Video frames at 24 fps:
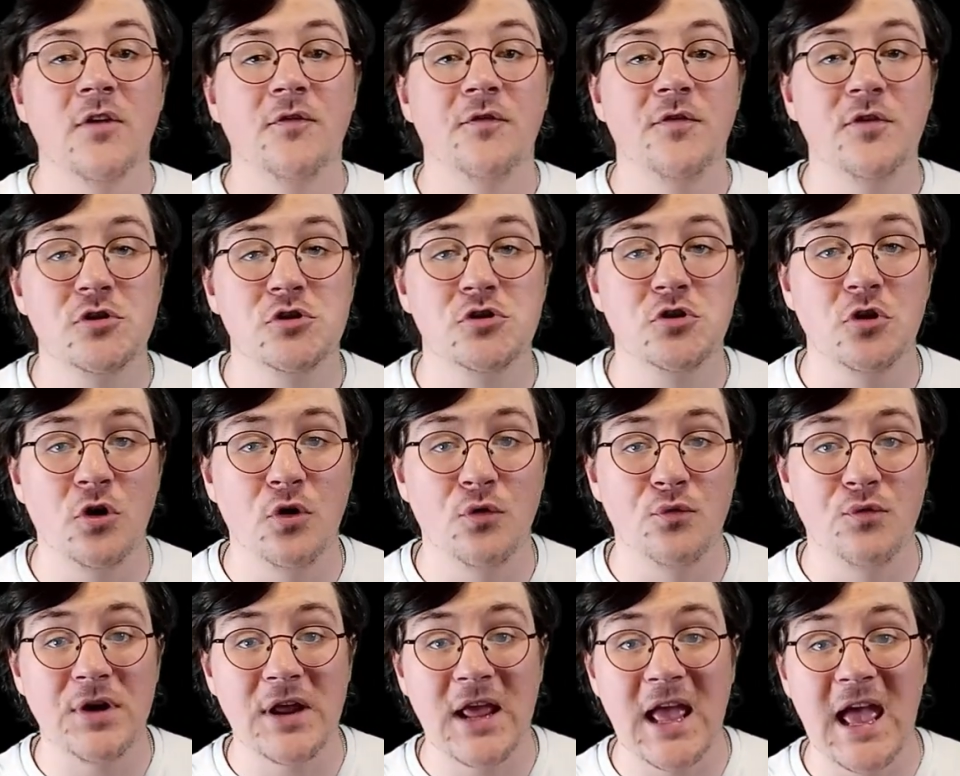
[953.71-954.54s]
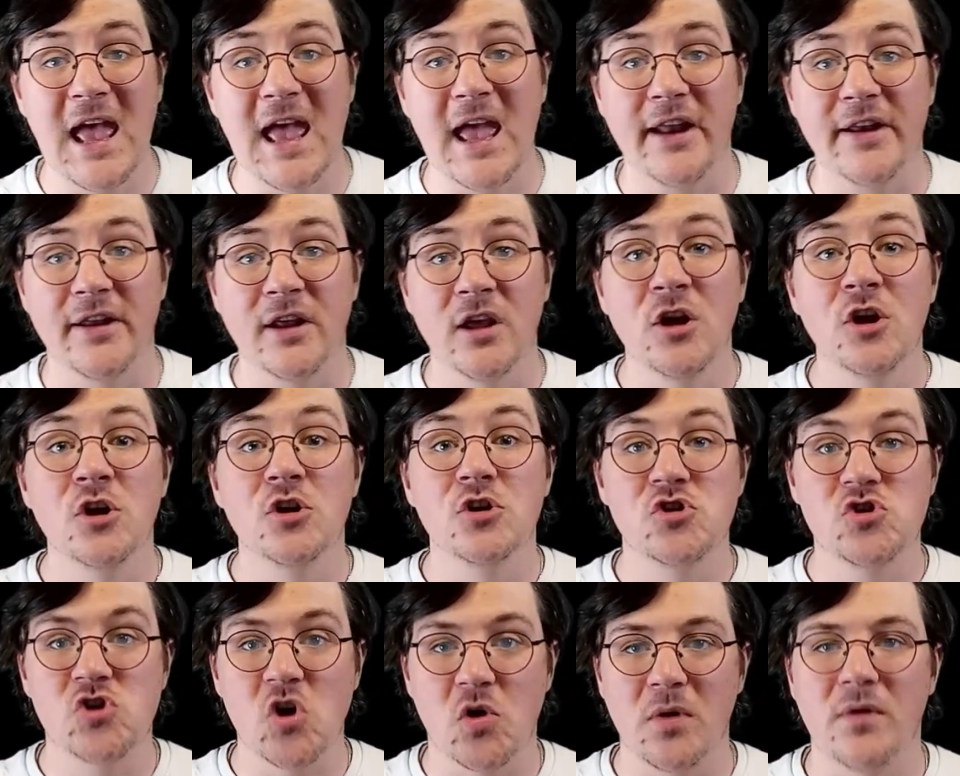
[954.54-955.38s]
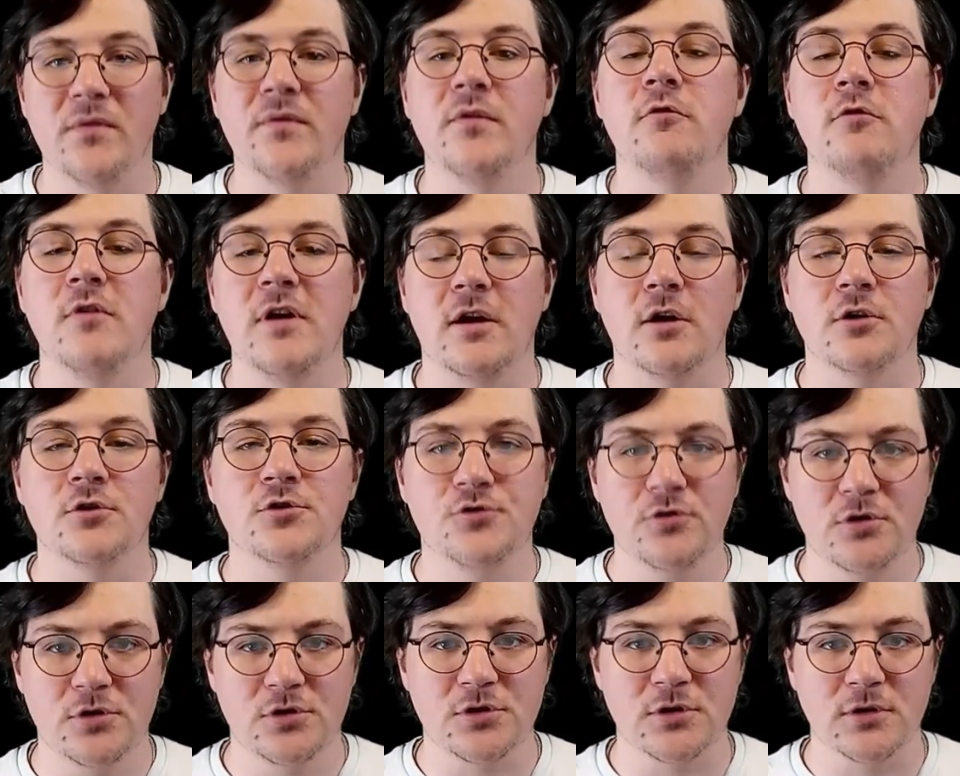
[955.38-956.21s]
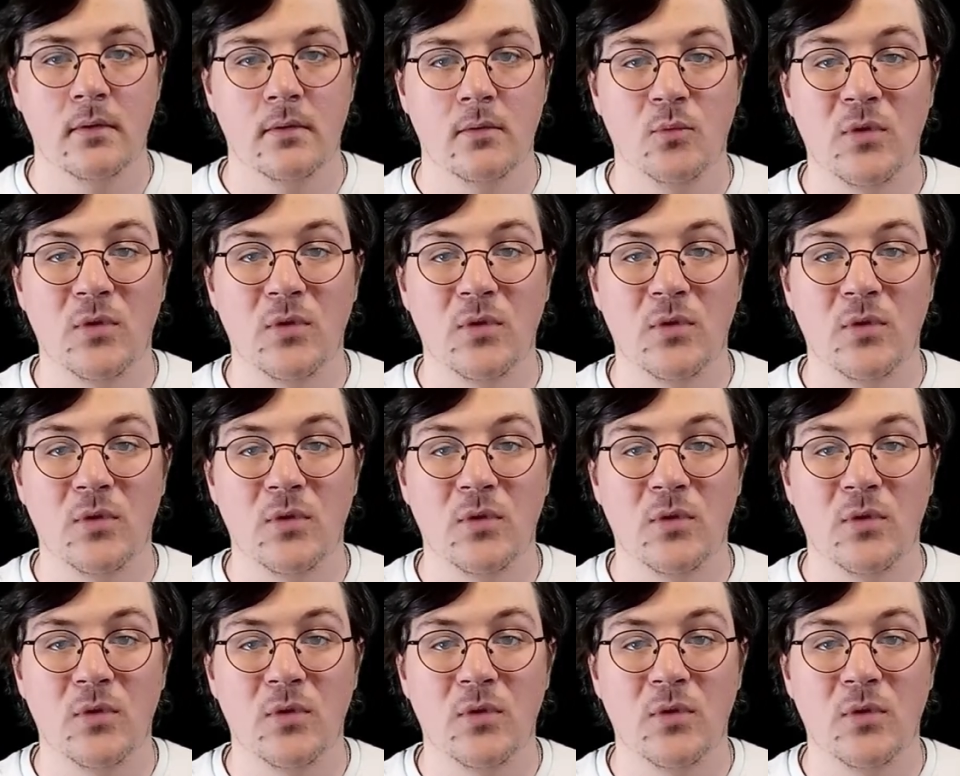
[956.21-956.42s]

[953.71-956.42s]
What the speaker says: the show re-aired, showing the reconstruction.